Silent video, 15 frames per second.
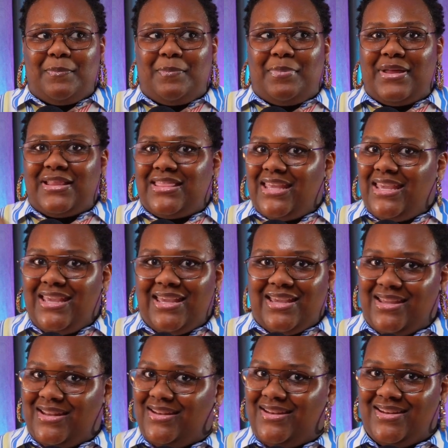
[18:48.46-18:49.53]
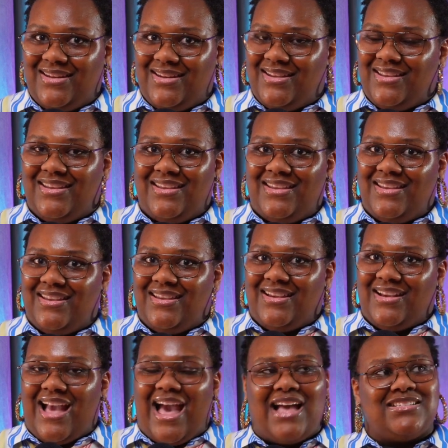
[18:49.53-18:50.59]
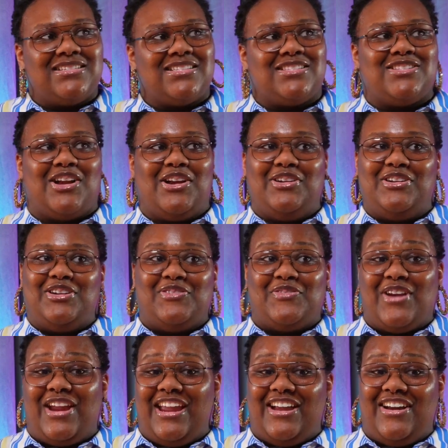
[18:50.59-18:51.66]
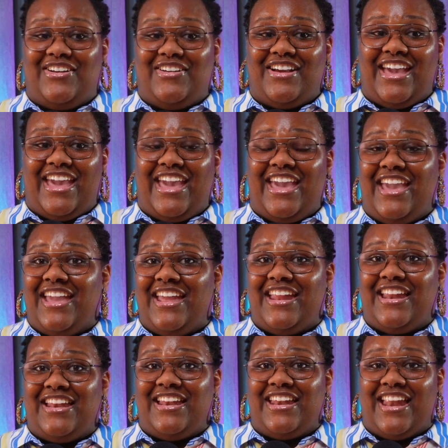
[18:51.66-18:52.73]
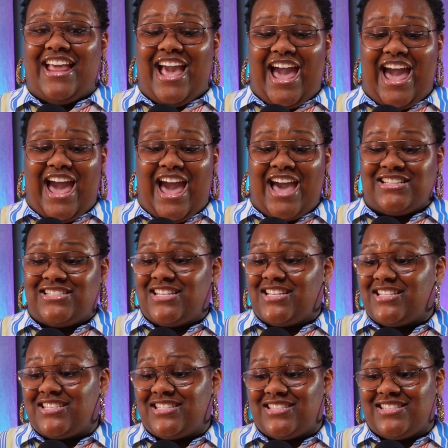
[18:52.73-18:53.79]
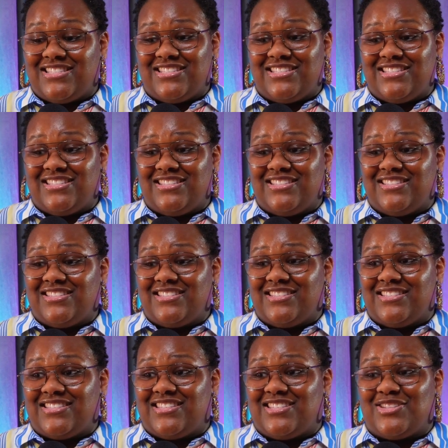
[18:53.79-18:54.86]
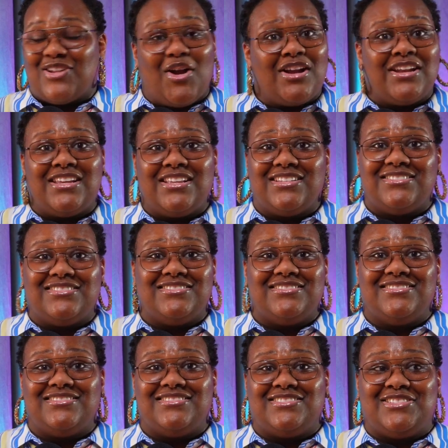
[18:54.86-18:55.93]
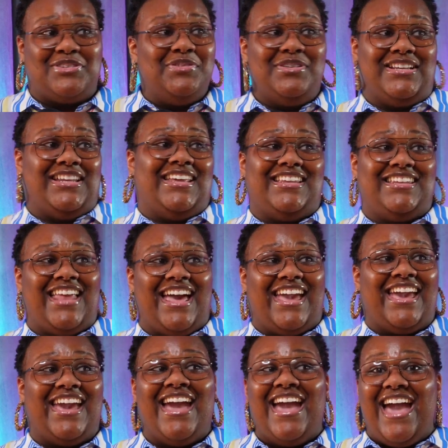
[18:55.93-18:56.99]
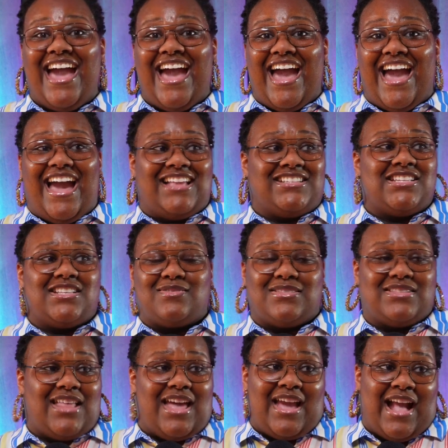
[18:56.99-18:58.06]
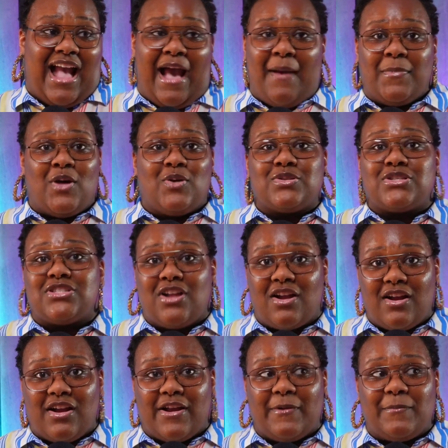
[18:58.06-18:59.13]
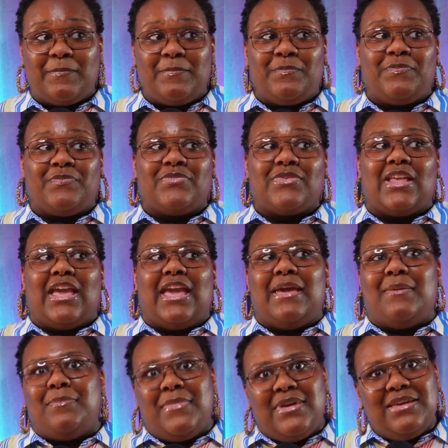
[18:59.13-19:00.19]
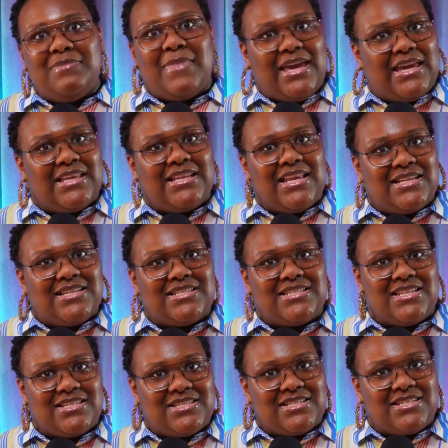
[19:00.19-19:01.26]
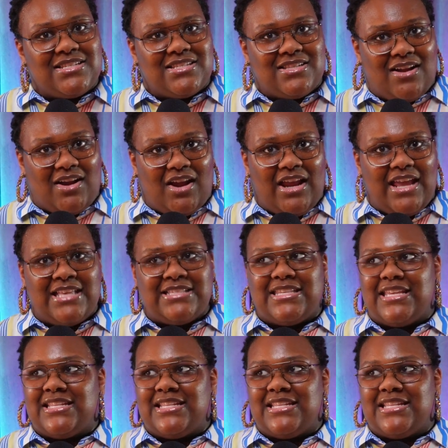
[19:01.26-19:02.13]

But then God just turned it around and I just started doing it. Like, I just was like, I'm going to start. And me making that decision to start is